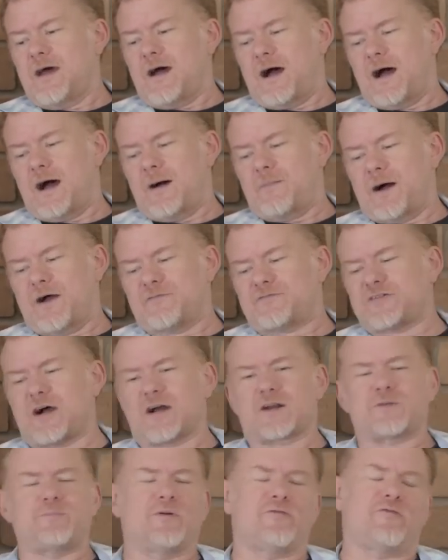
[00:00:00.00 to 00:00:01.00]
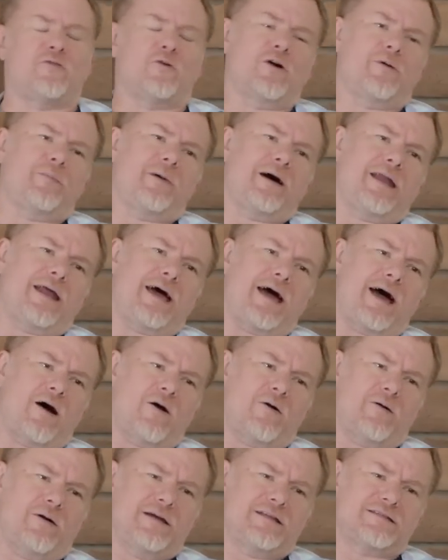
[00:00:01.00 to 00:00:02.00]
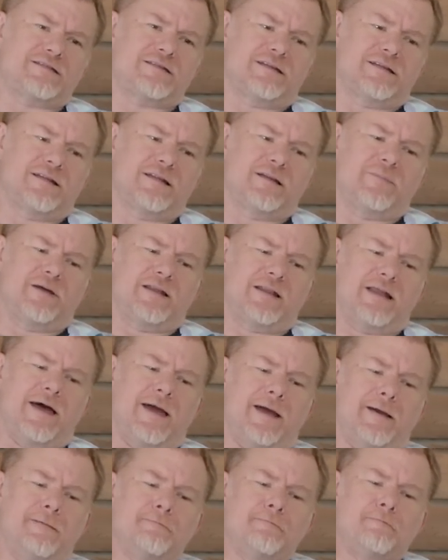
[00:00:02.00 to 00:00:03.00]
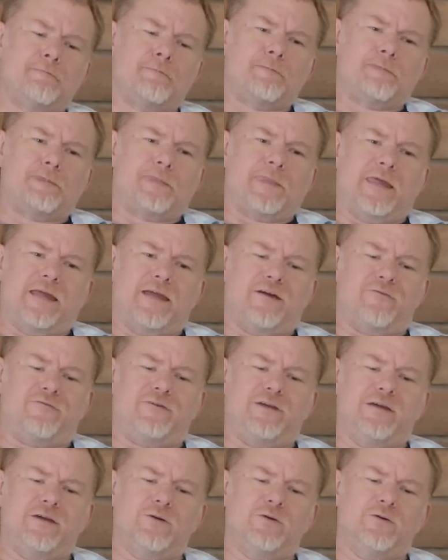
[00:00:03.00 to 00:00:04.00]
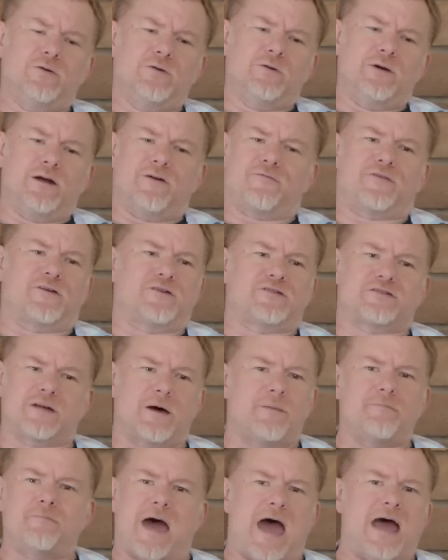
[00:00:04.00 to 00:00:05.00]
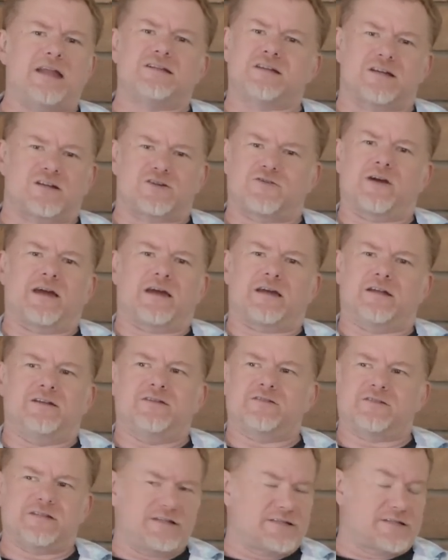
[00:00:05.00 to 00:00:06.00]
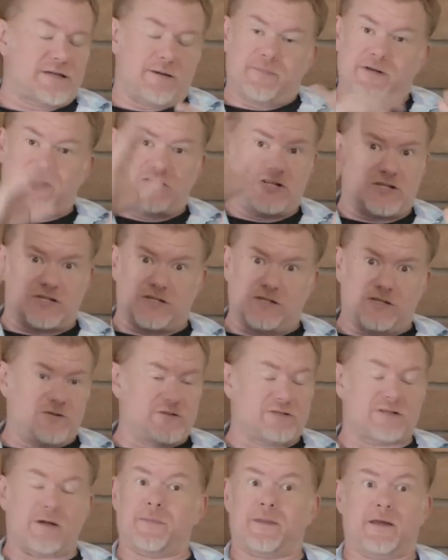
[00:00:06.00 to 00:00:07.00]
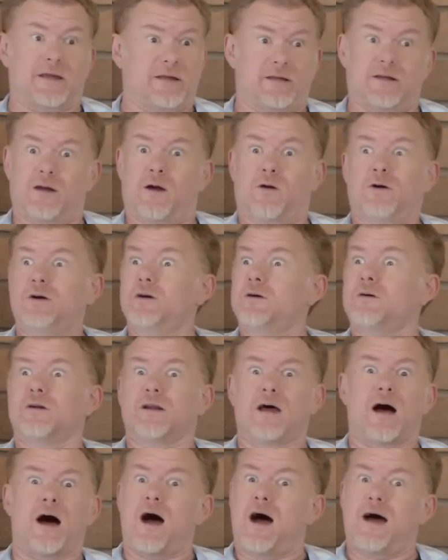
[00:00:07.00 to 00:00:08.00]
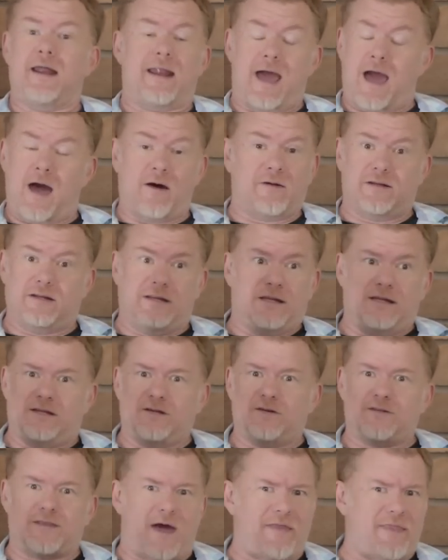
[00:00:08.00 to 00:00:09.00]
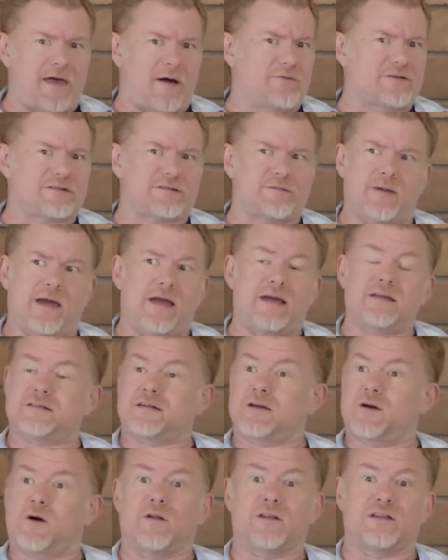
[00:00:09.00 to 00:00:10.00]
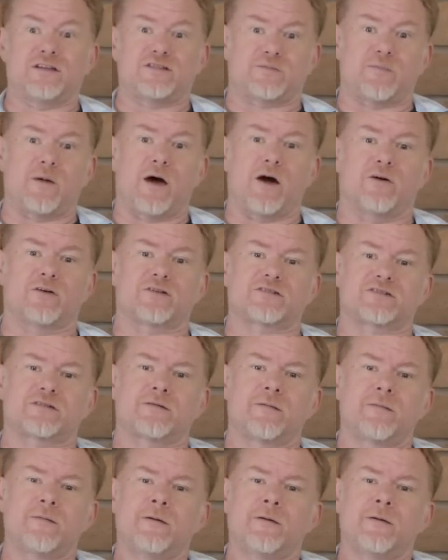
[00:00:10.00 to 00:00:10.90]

I've talked before about how it's a little bit like if there's some magic trick and you see some magician do something and you go, ooh and ah, and how did he do that? That was amazing. Holy smokes.